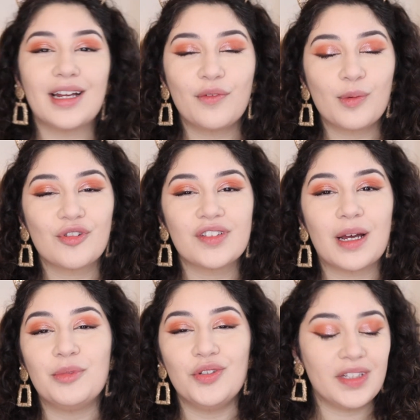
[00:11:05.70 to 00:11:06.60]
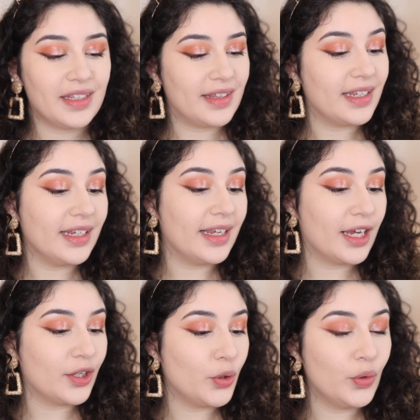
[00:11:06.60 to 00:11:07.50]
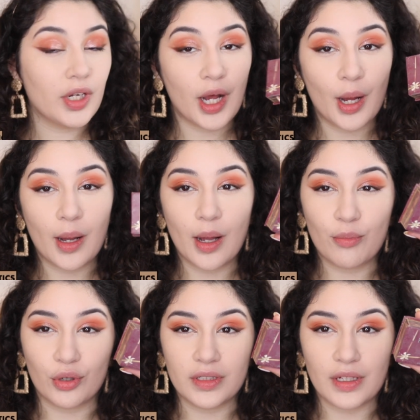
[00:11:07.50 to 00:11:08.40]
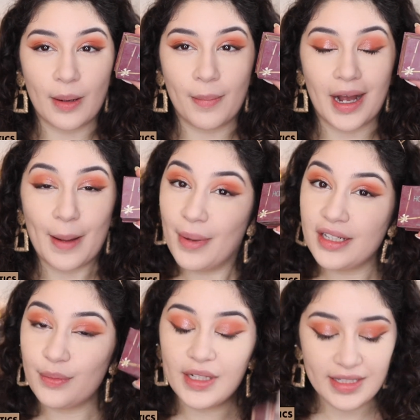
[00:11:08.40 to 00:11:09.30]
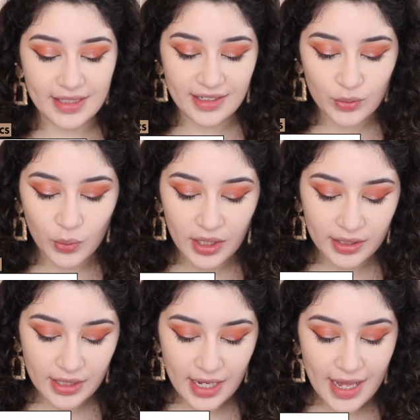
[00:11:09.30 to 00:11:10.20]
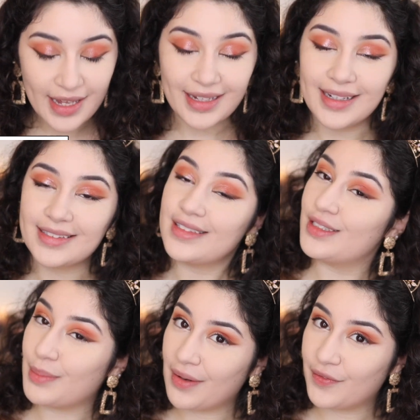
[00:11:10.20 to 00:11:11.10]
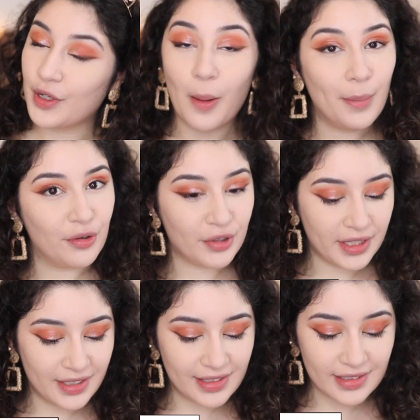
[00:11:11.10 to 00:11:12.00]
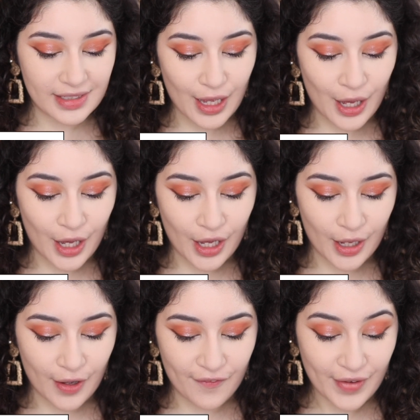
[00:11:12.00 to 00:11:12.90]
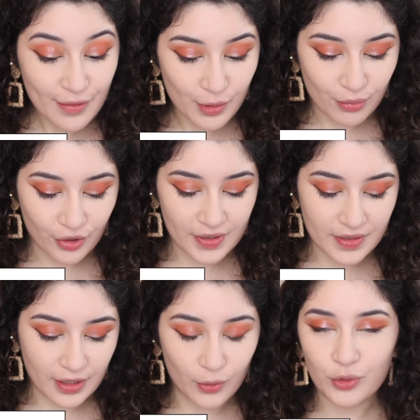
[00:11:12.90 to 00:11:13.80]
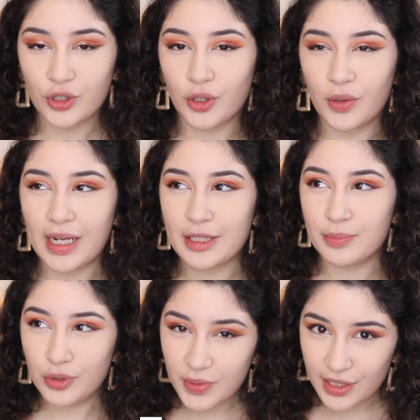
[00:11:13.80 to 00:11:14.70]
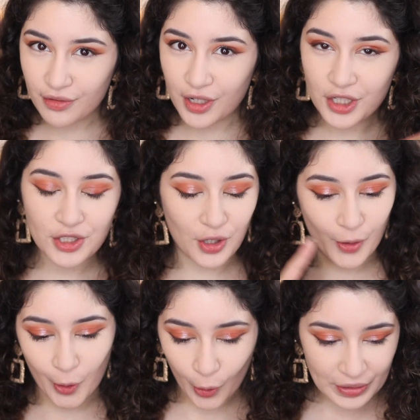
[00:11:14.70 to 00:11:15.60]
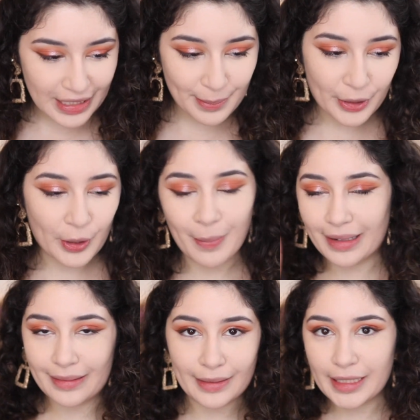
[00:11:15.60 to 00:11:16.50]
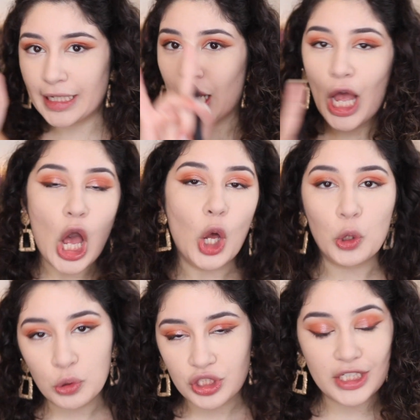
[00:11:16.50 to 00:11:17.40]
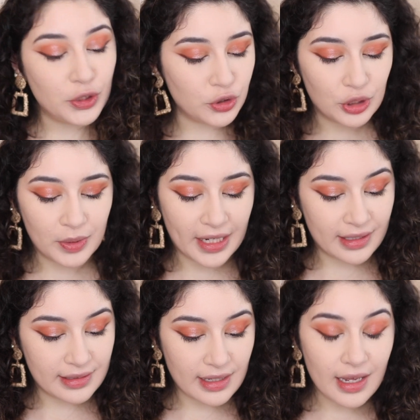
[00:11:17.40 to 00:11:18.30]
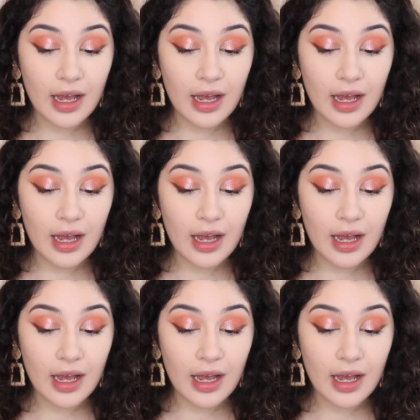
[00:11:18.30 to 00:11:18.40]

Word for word: now for bronzer, I'm using the Hoola bronzer by Benefit. This one is Samantha Maria's favorite bronzer, also known as Beauty Crush, a long time ago, back in the OG YouTube days.